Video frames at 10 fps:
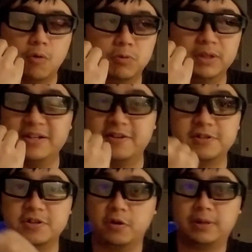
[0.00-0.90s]
Really,
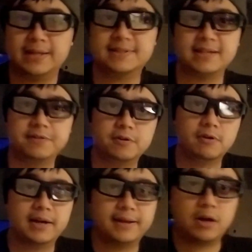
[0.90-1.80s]
there's no glasses out there
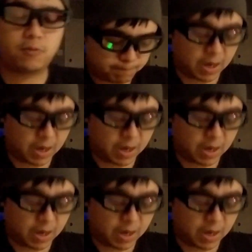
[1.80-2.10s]
right now.